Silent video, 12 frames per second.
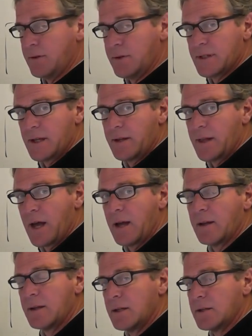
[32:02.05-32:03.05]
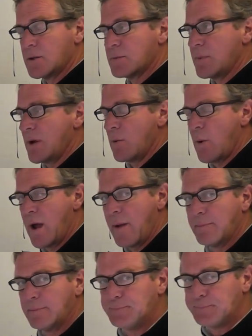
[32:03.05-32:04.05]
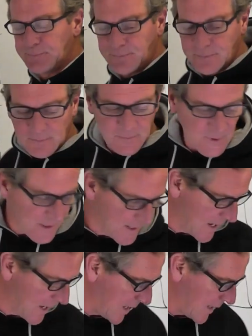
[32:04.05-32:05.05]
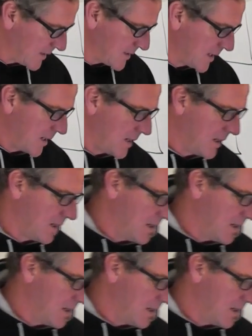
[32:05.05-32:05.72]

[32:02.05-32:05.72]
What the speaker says: you see that, just be aware. Yeah, and